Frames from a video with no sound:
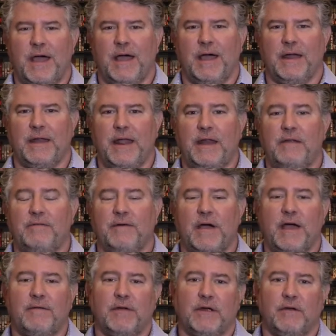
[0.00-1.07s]
In
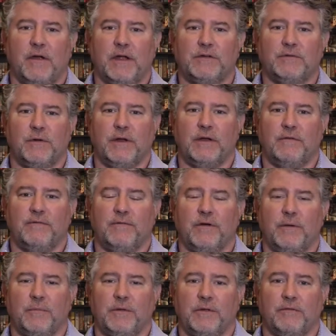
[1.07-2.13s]
'85, I graduated
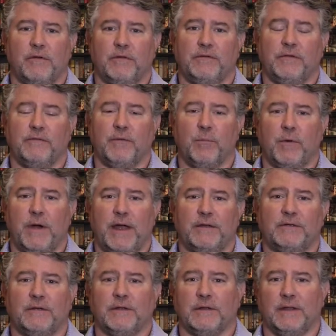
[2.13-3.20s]
from the University of
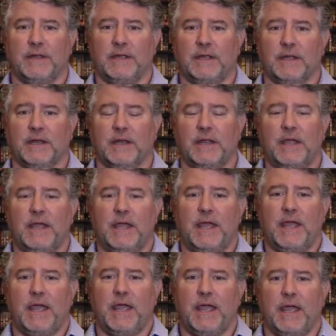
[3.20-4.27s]
Nebraska at Lincoln
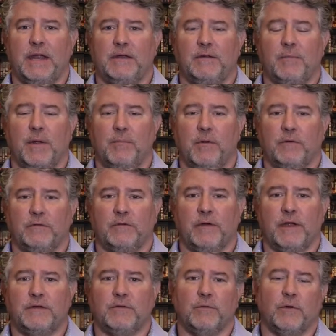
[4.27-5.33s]
and did my
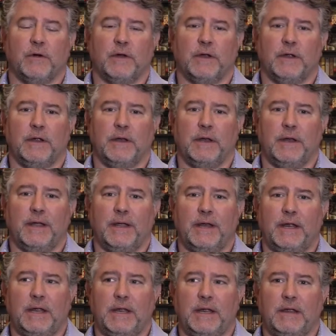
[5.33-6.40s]
postgraduate work in
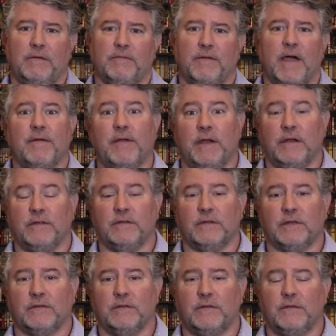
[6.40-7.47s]
'85 and
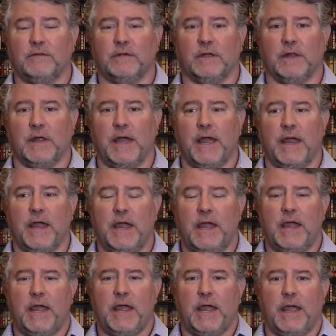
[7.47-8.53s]
'86 at UCLA.
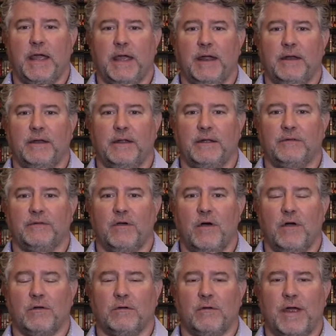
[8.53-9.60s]
And as
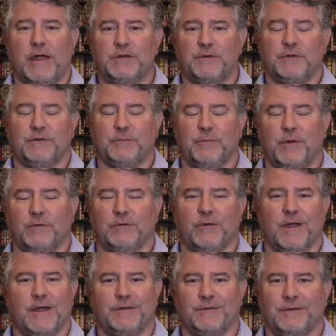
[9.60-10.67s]
all graduates and
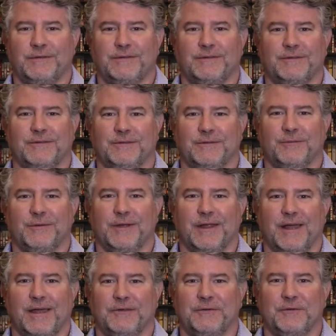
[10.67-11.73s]
postgraduates
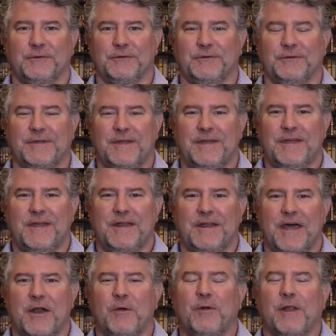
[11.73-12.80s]
realize, there's
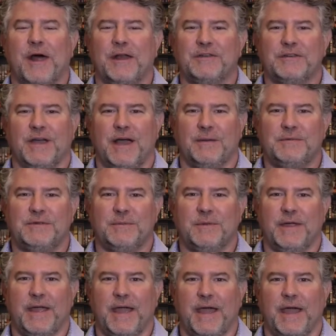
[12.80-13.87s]
not a whole lot of jobs to be
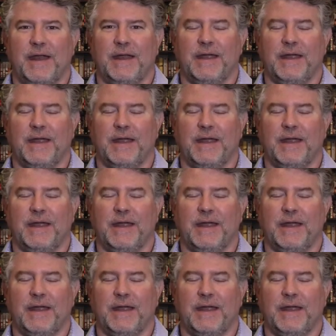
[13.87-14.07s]
had.